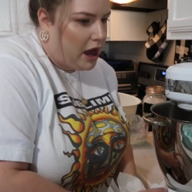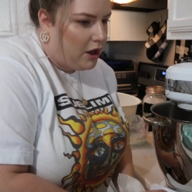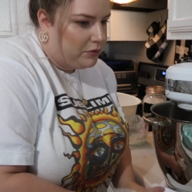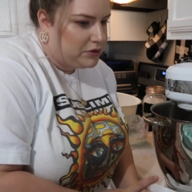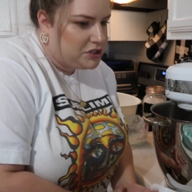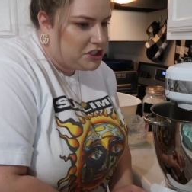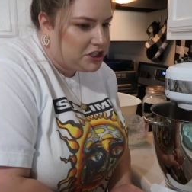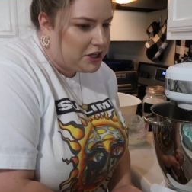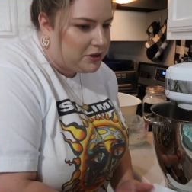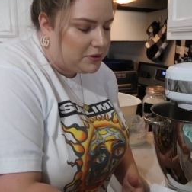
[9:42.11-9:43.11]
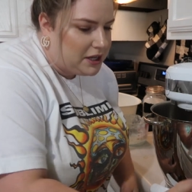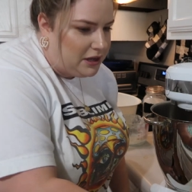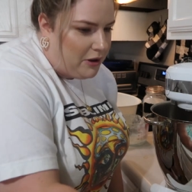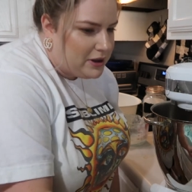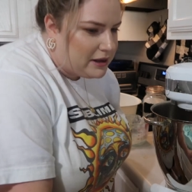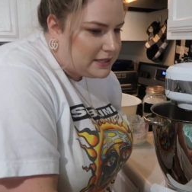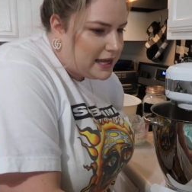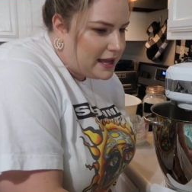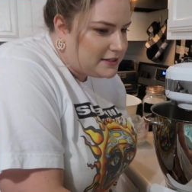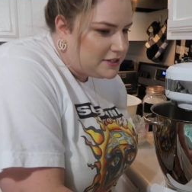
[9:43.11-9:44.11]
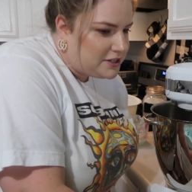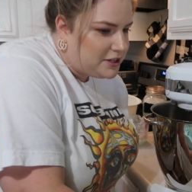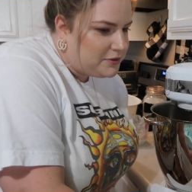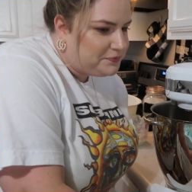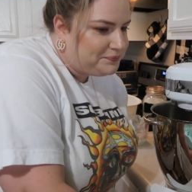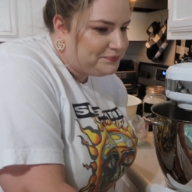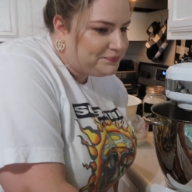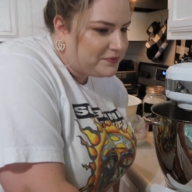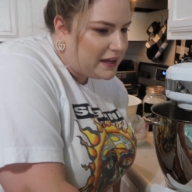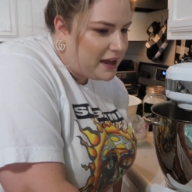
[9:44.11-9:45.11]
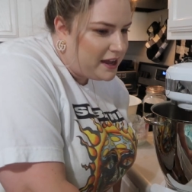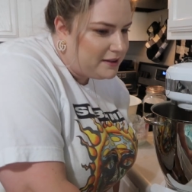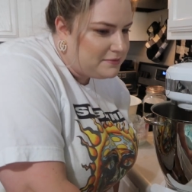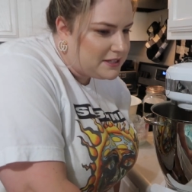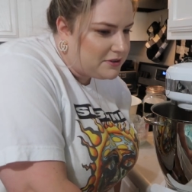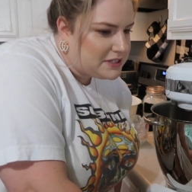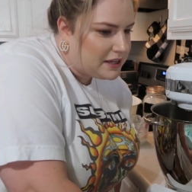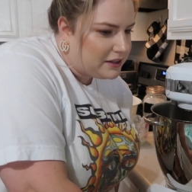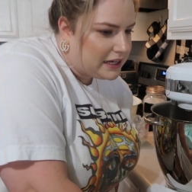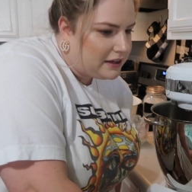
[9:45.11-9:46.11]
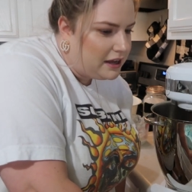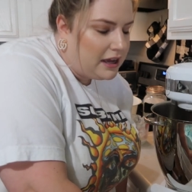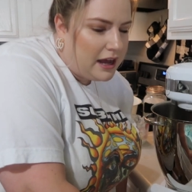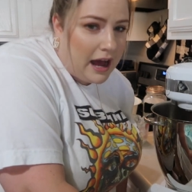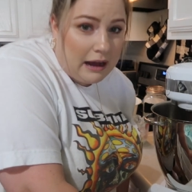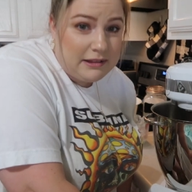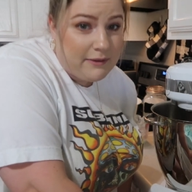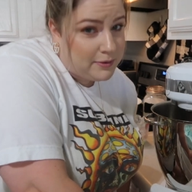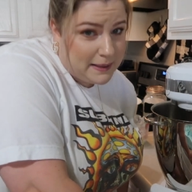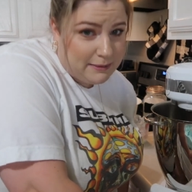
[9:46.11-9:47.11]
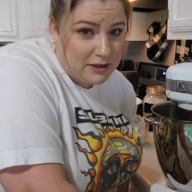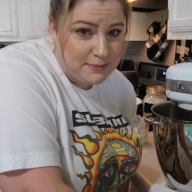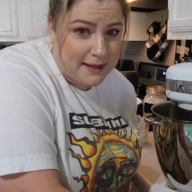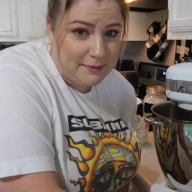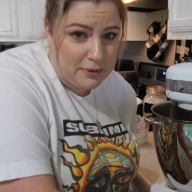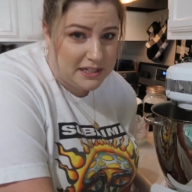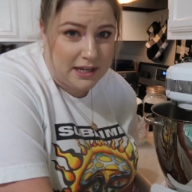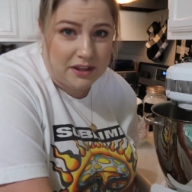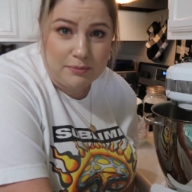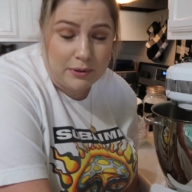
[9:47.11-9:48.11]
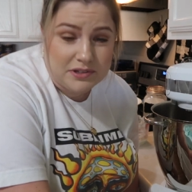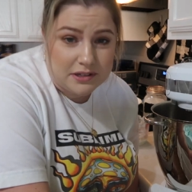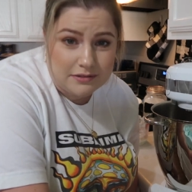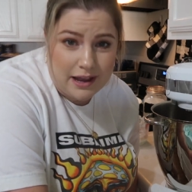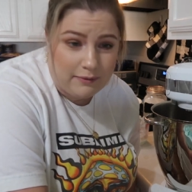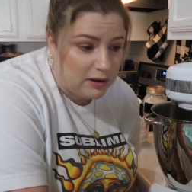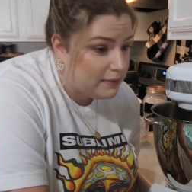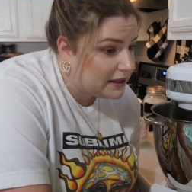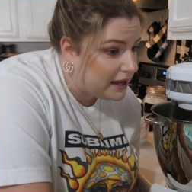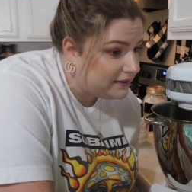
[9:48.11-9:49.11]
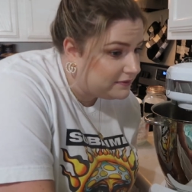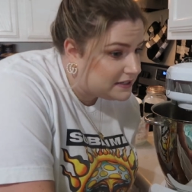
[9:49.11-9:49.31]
Oh shoot, you know what else I had to do? I am so silly. I'll never be the most put together person ever in my life.